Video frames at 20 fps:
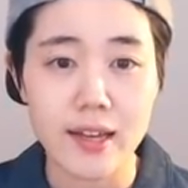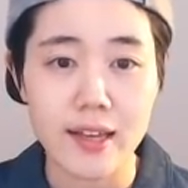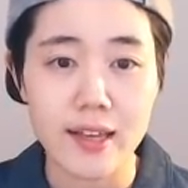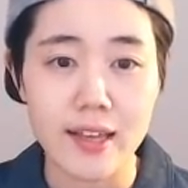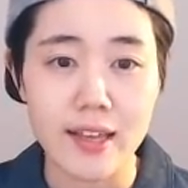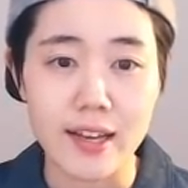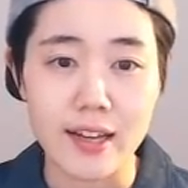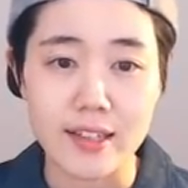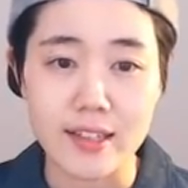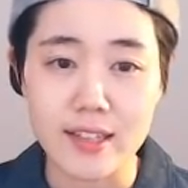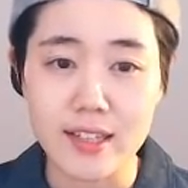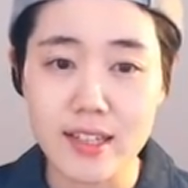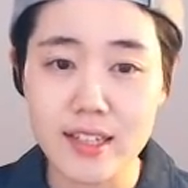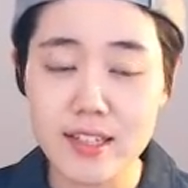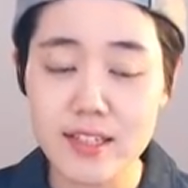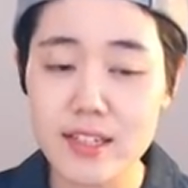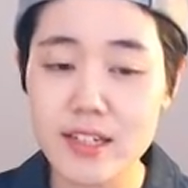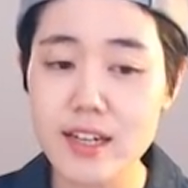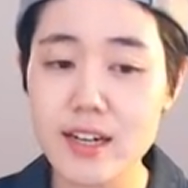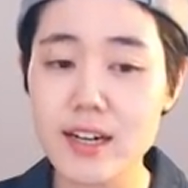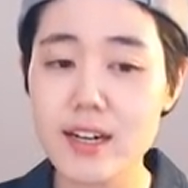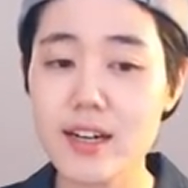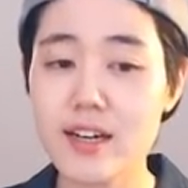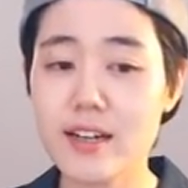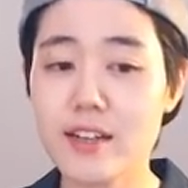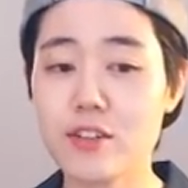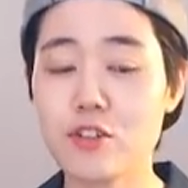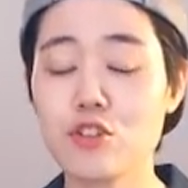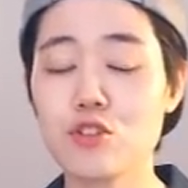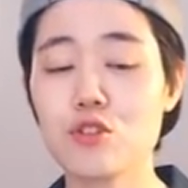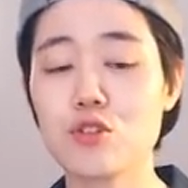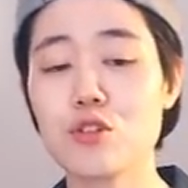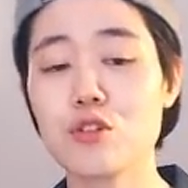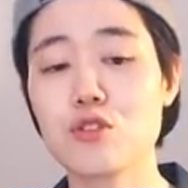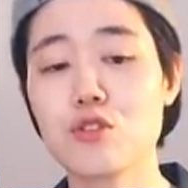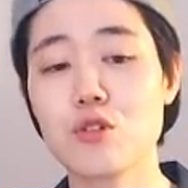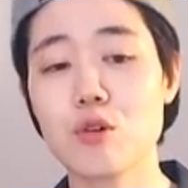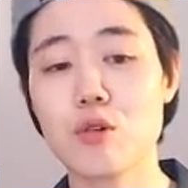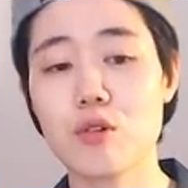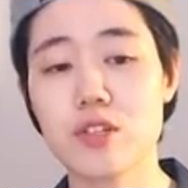Yeah, these are usual
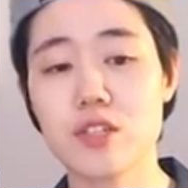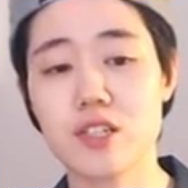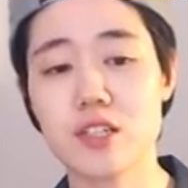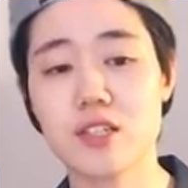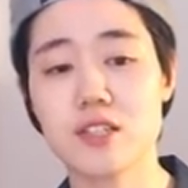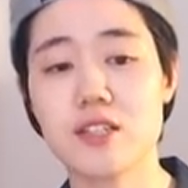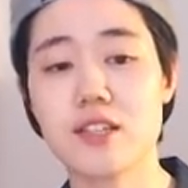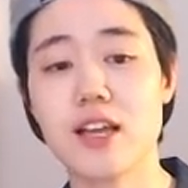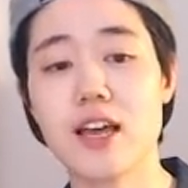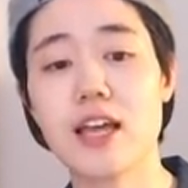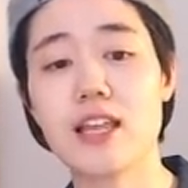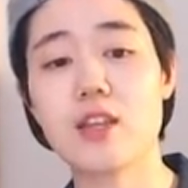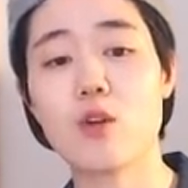choices that